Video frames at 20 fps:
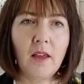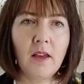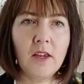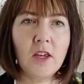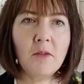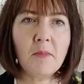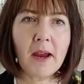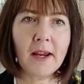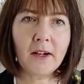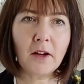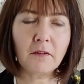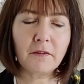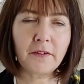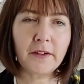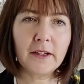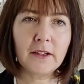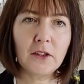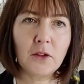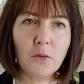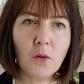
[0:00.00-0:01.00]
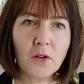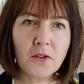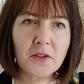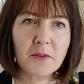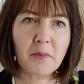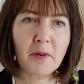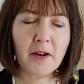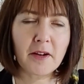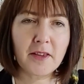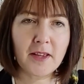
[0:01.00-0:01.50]
You may not feel you want to
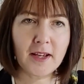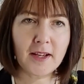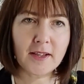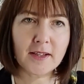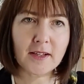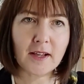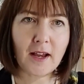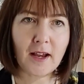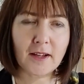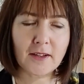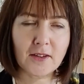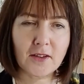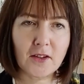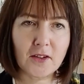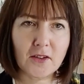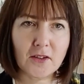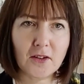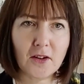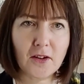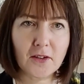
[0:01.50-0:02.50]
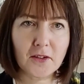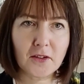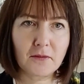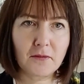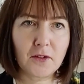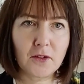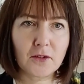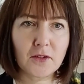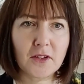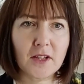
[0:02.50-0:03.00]
buy this as the start of
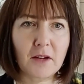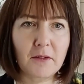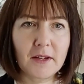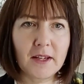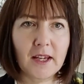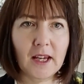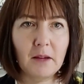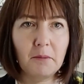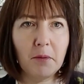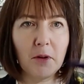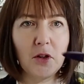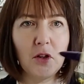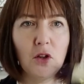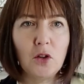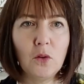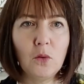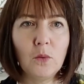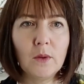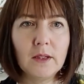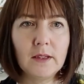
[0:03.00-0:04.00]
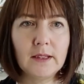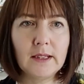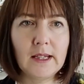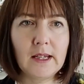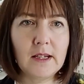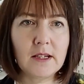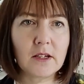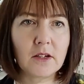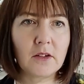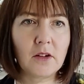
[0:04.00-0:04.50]
your sewing kit, but you will
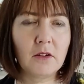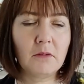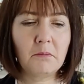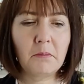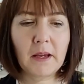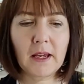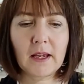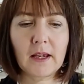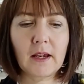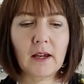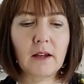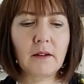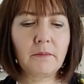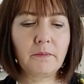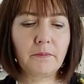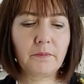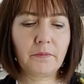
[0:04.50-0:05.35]
need an unpicker.